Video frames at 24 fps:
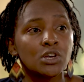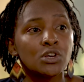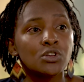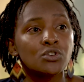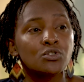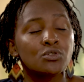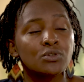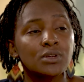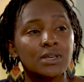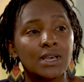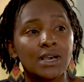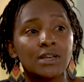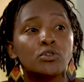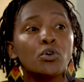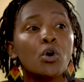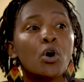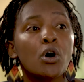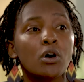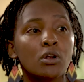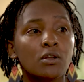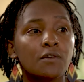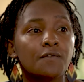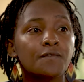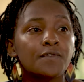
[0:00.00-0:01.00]
to get
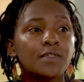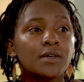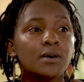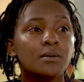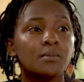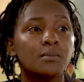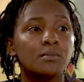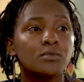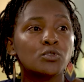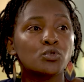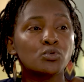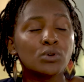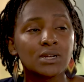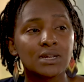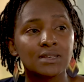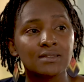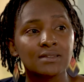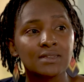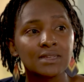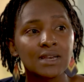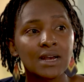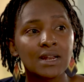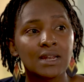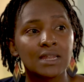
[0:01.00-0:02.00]
all of them to
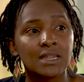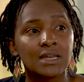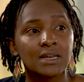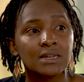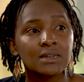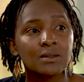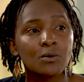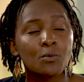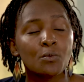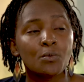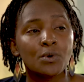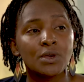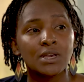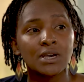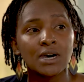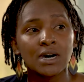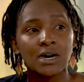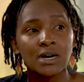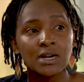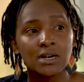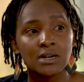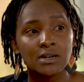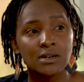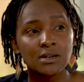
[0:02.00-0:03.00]
understand that we
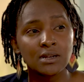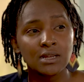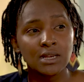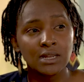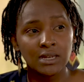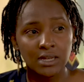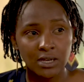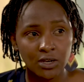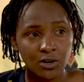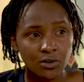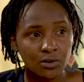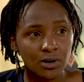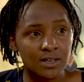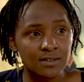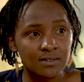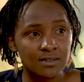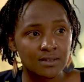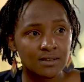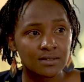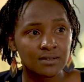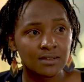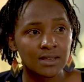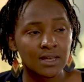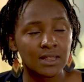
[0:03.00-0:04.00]
are in a
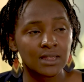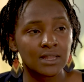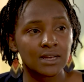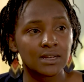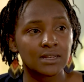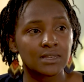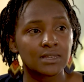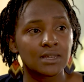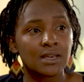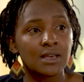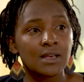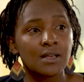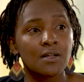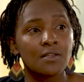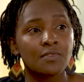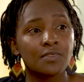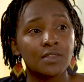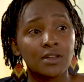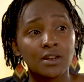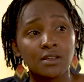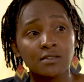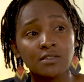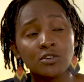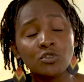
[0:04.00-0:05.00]
crisis, and that
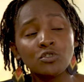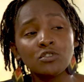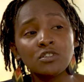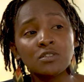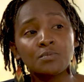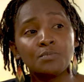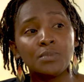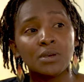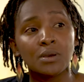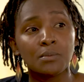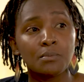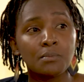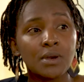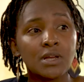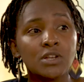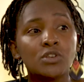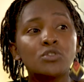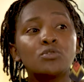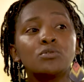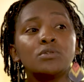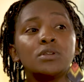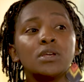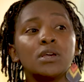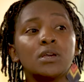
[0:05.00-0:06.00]
the decisions being made
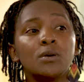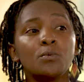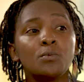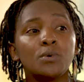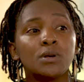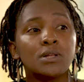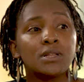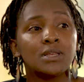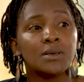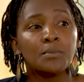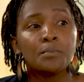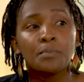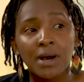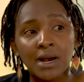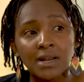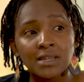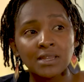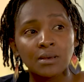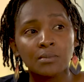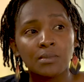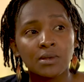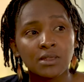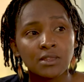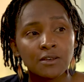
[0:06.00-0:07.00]
today will
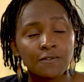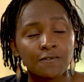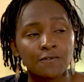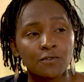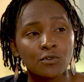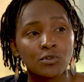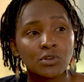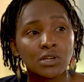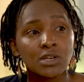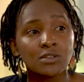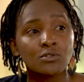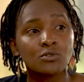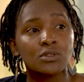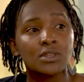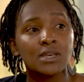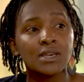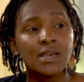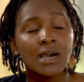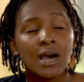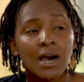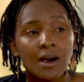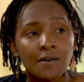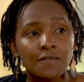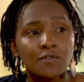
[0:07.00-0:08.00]
impact them in the future, and so
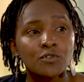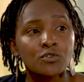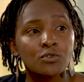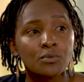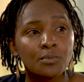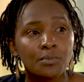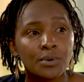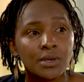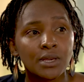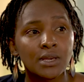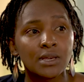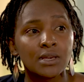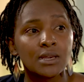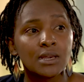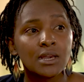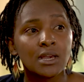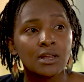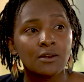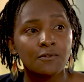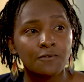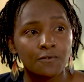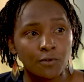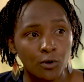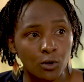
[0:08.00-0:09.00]
they have to be
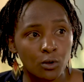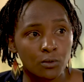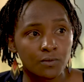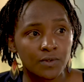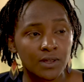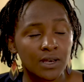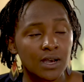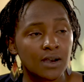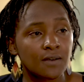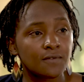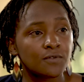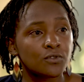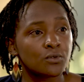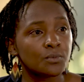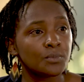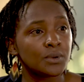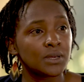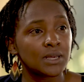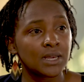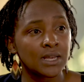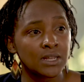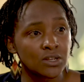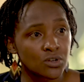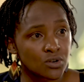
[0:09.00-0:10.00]
involved. They have to
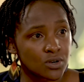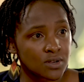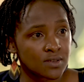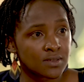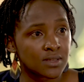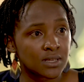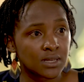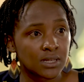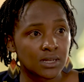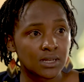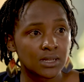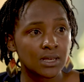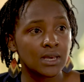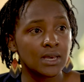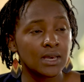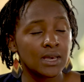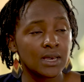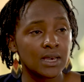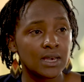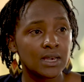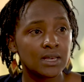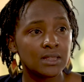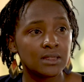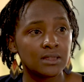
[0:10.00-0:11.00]
be interested
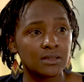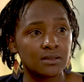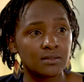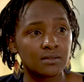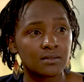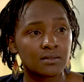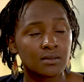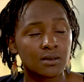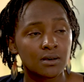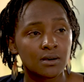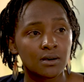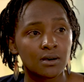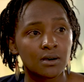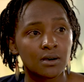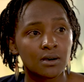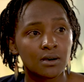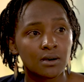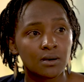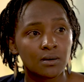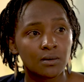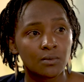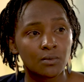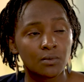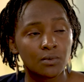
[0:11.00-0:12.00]
in these
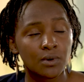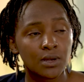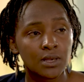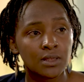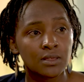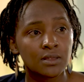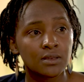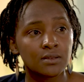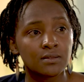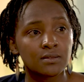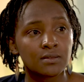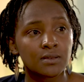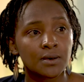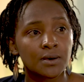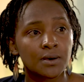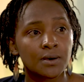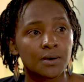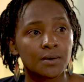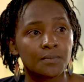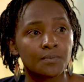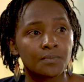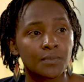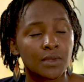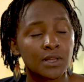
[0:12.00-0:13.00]
in
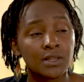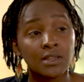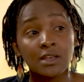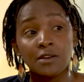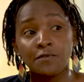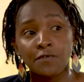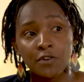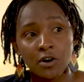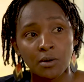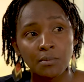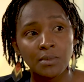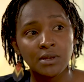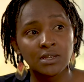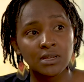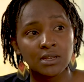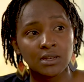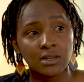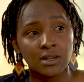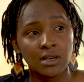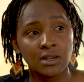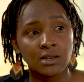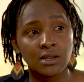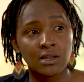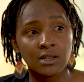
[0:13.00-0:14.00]
the environment
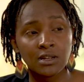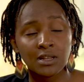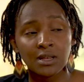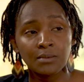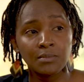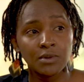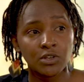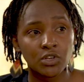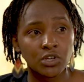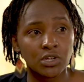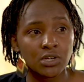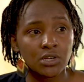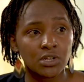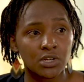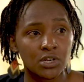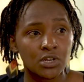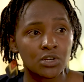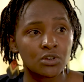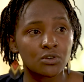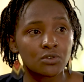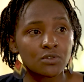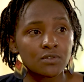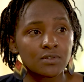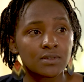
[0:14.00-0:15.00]
and in climate change
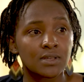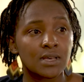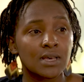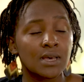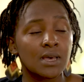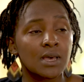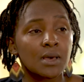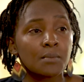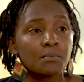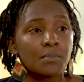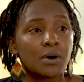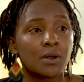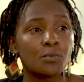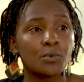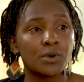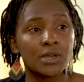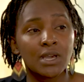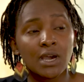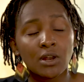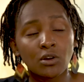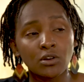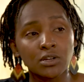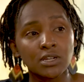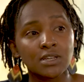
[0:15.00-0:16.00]
issues. But we
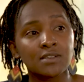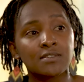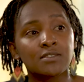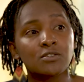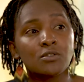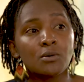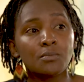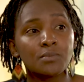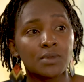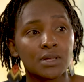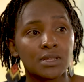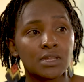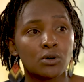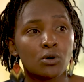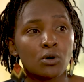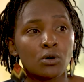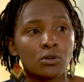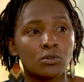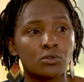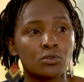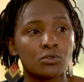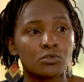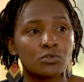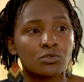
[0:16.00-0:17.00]
cannot assume that they
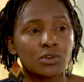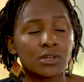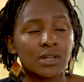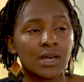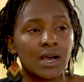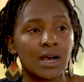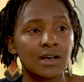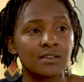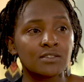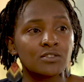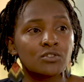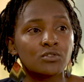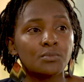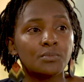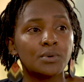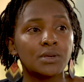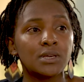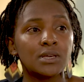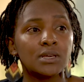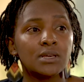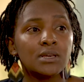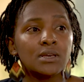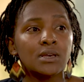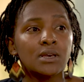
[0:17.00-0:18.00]
all know. So it has to
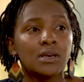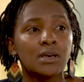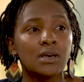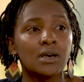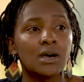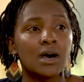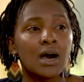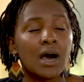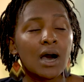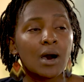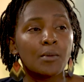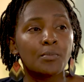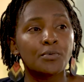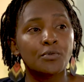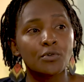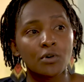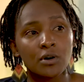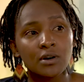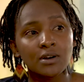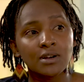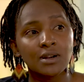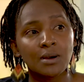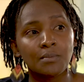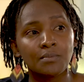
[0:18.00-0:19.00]
be a
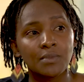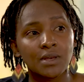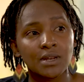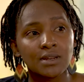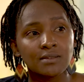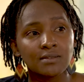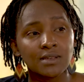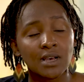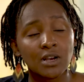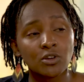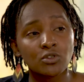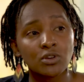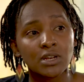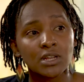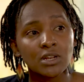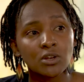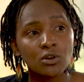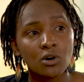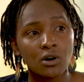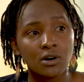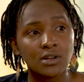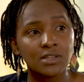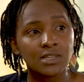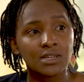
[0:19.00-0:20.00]
program that is actually
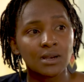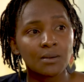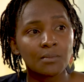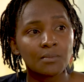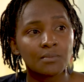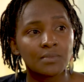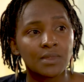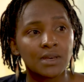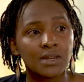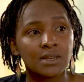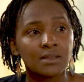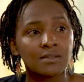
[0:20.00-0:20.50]
long-term, that